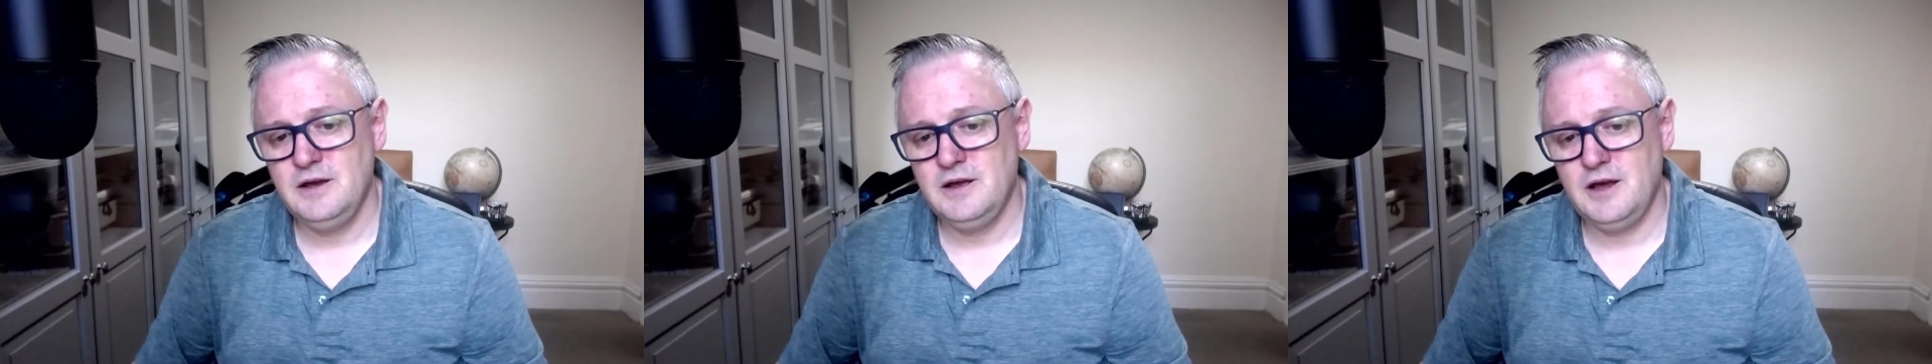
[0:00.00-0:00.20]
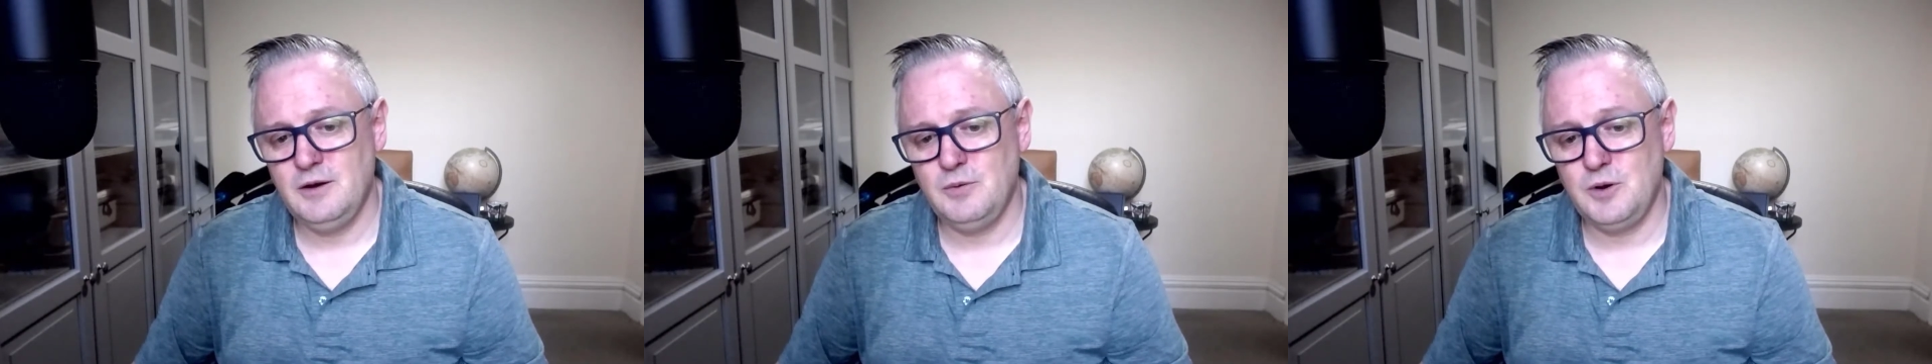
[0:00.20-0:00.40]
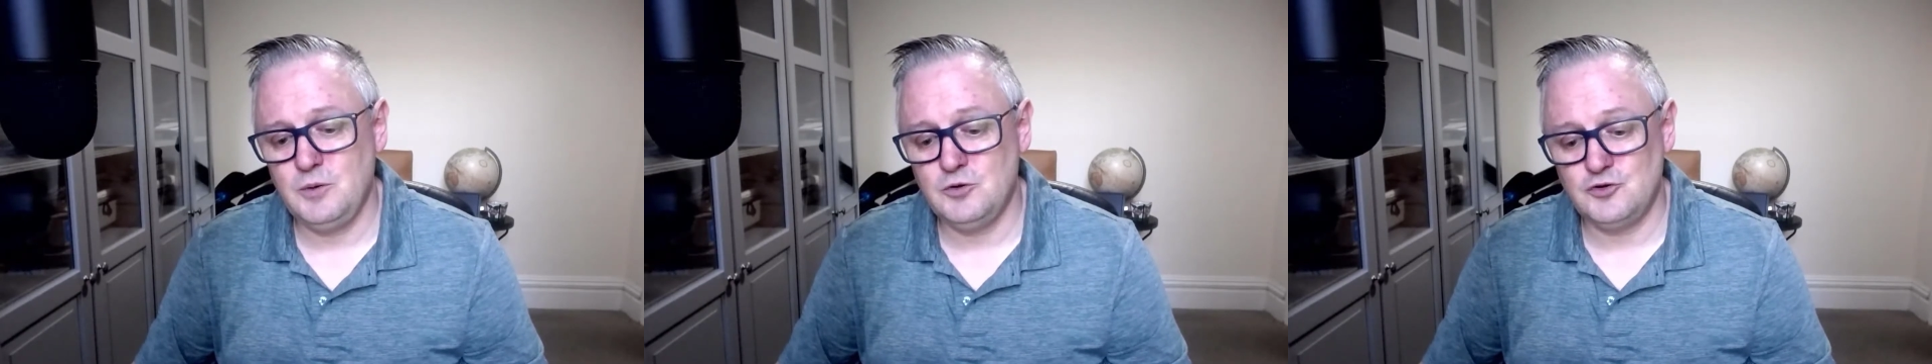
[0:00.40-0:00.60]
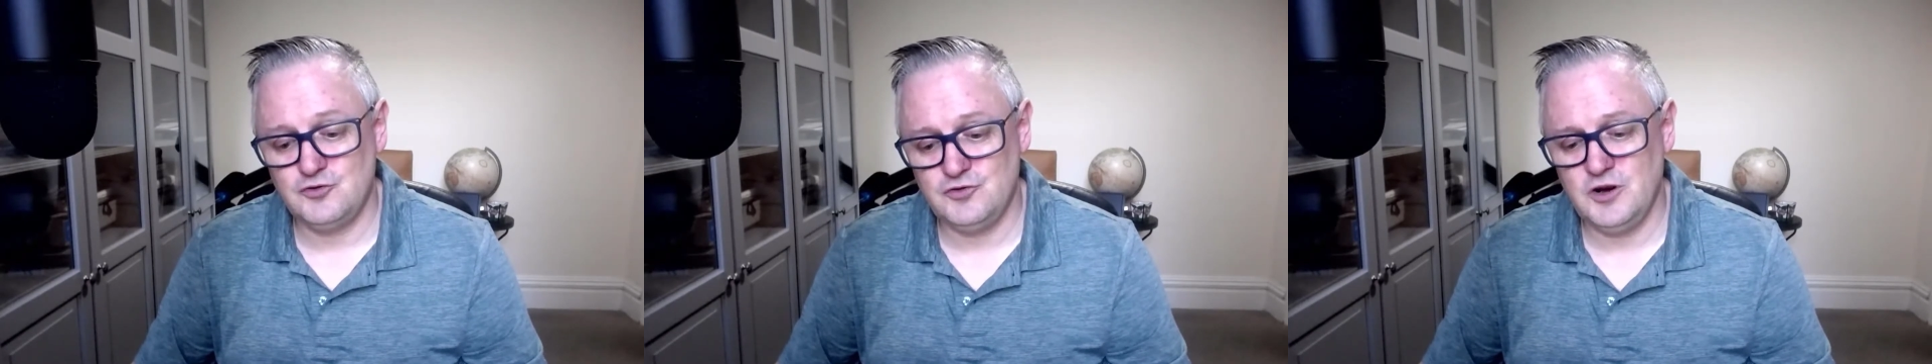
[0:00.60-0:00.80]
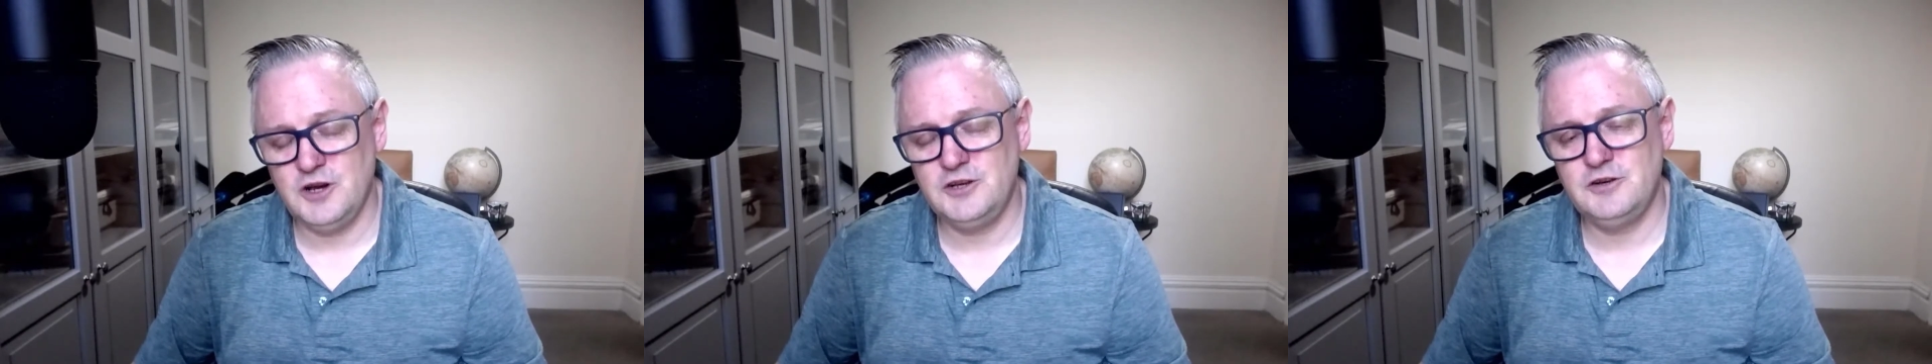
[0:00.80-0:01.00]
that we will
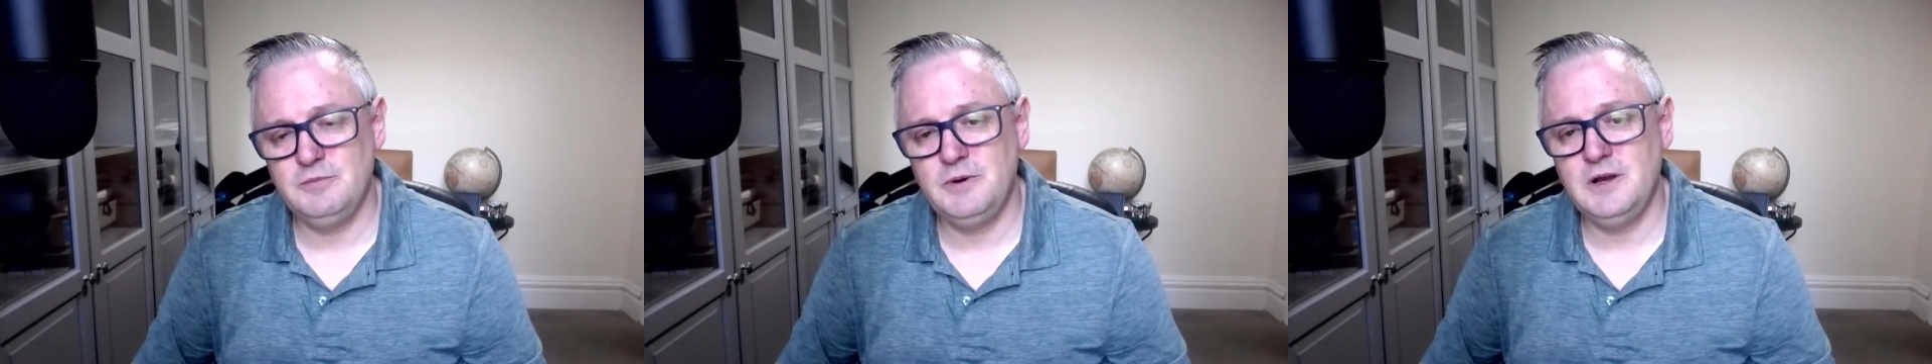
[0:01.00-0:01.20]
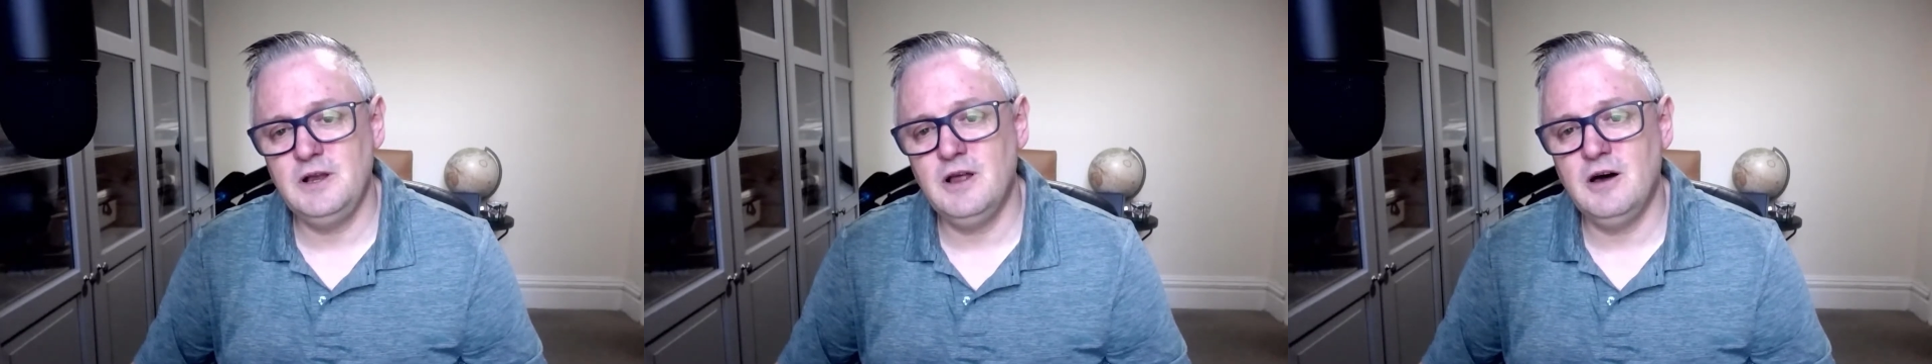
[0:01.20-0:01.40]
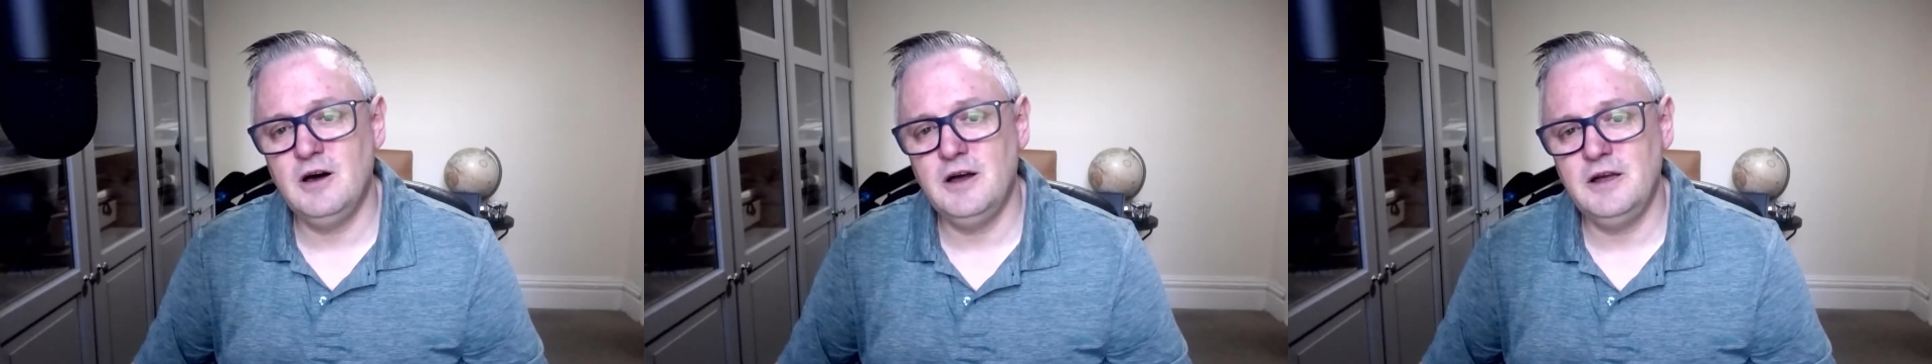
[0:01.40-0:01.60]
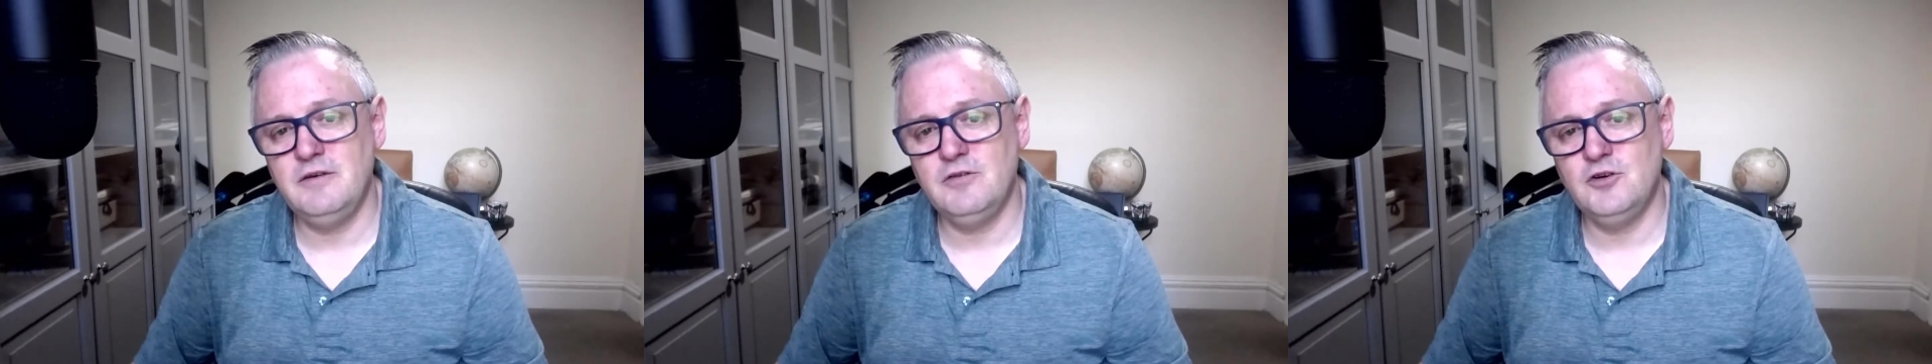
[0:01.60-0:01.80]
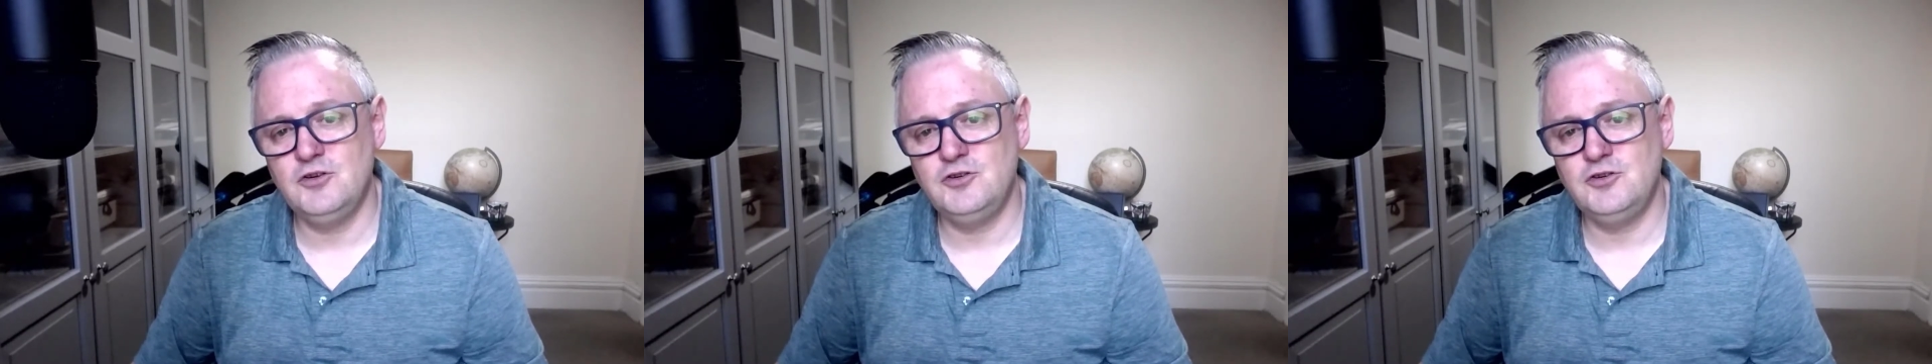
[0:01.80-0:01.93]
try to be live on